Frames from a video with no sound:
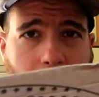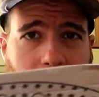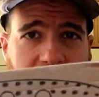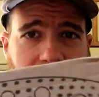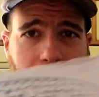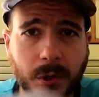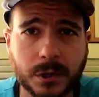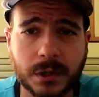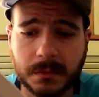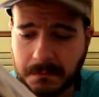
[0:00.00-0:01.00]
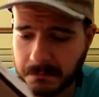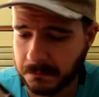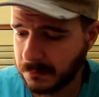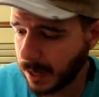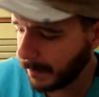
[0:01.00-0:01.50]
amazing box.
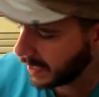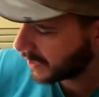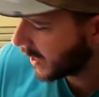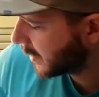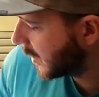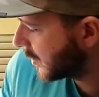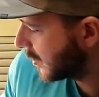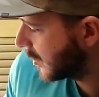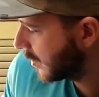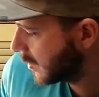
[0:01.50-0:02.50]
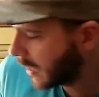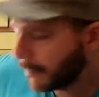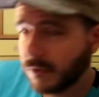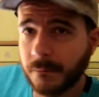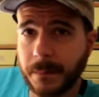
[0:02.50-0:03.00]
Amazing sandals.
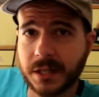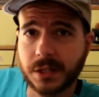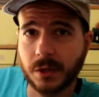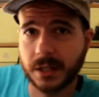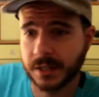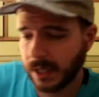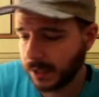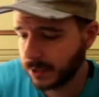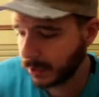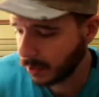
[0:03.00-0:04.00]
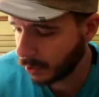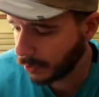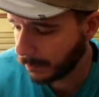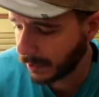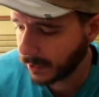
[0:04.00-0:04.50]
Some of the best looking sandals
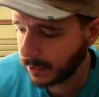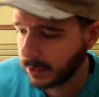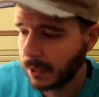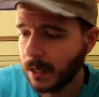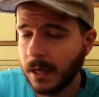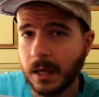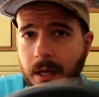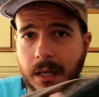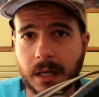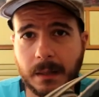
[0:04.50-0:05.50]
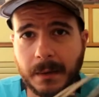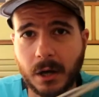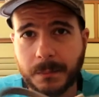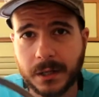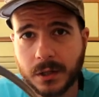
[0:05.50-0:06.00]
on the market, in
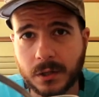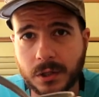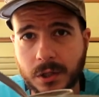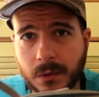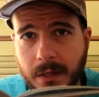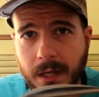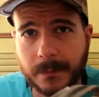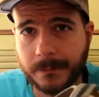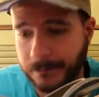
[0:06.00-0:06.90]
my opinion. So yeah.